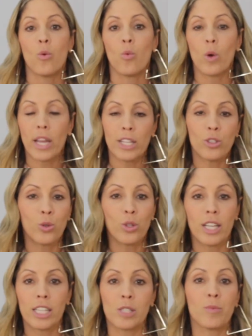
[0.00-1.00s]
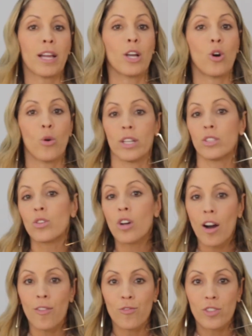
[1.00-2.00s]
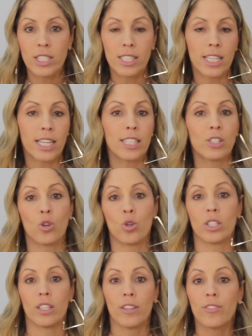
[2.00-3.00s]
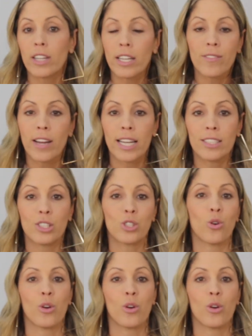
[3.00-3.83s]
We do this by going to conferences or different events.